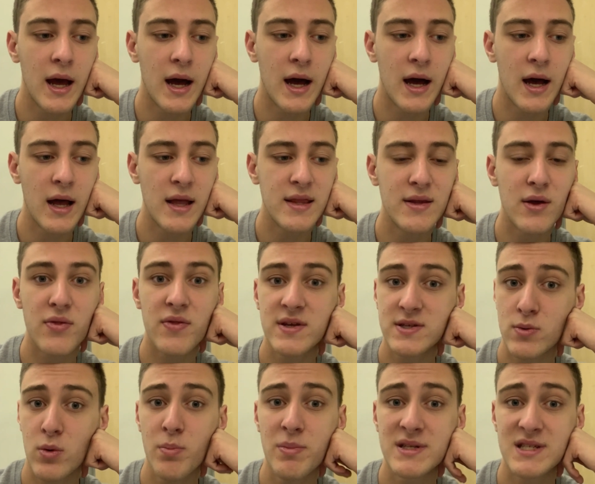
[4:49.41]
Now
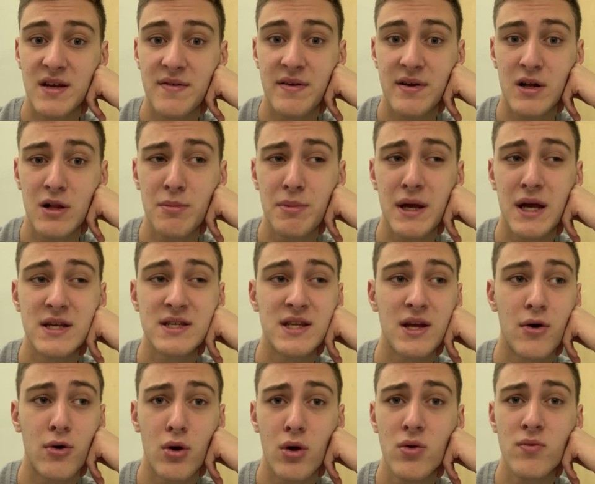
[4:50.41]
this will be difficult because
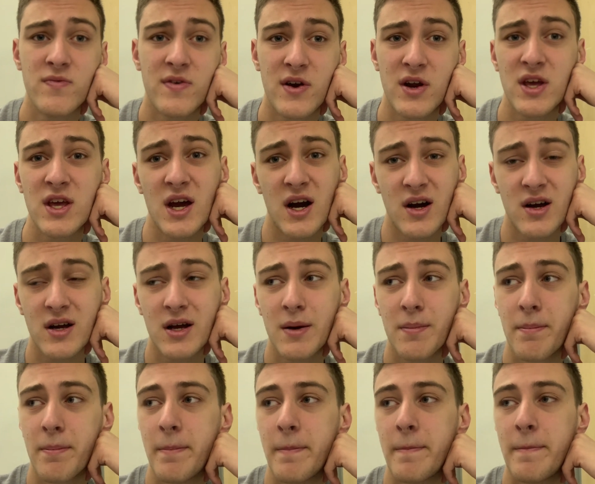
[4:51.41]
they're all very young,
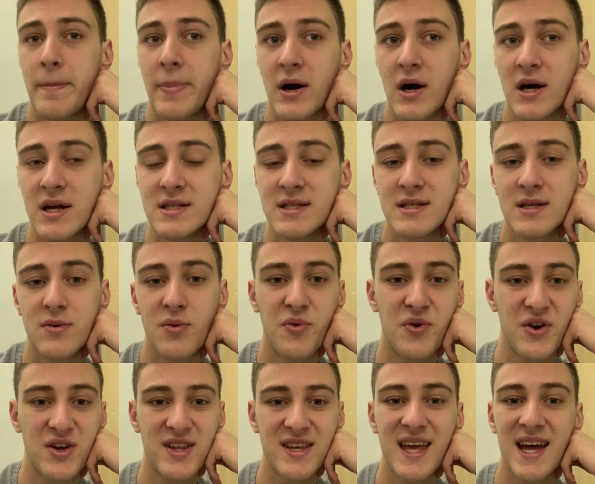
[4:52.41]
but we're
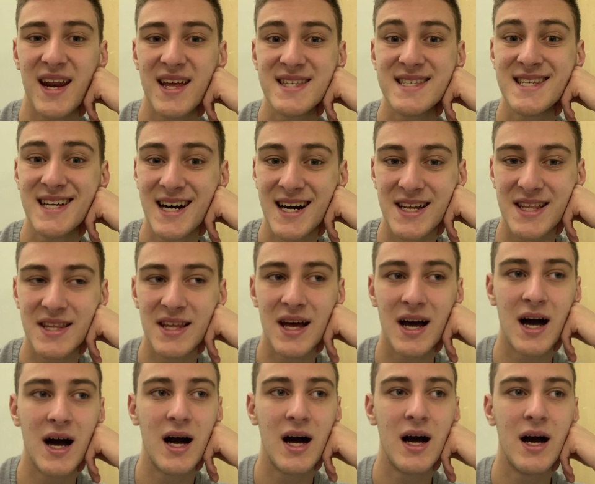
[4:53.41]
gonna get it done
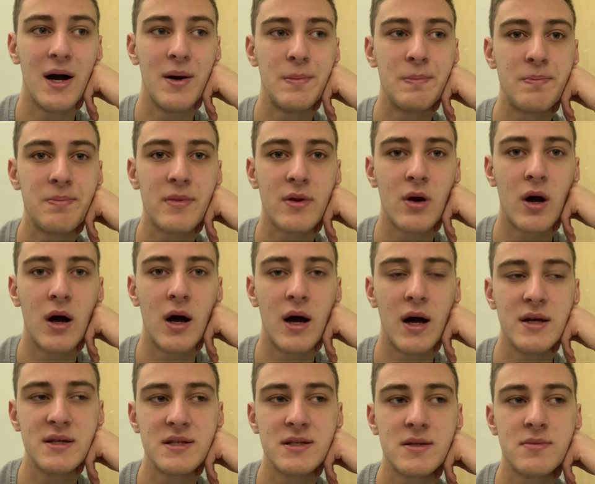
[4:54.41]

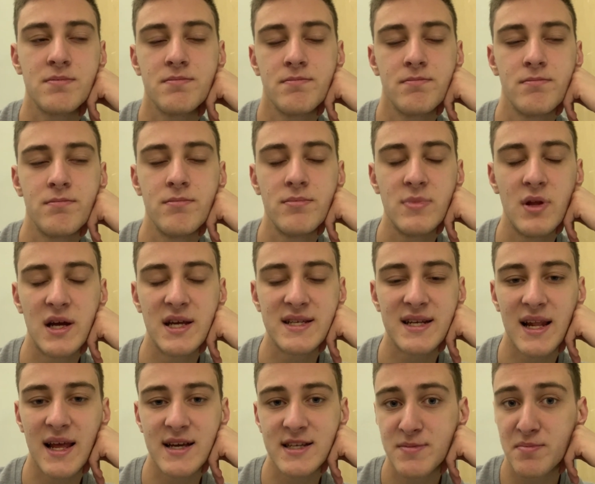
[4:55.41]
as
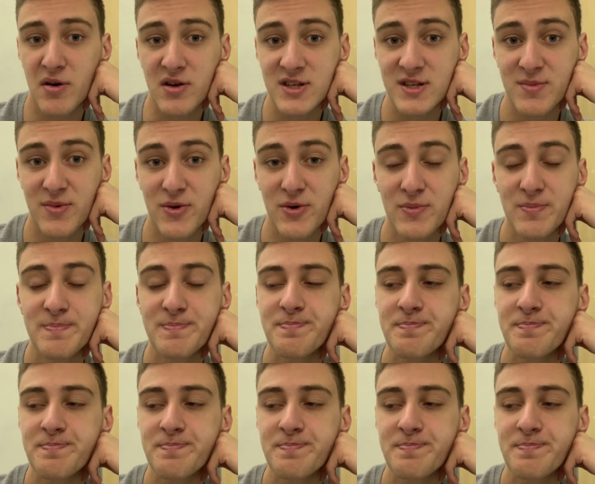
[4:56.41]
nicely as possible.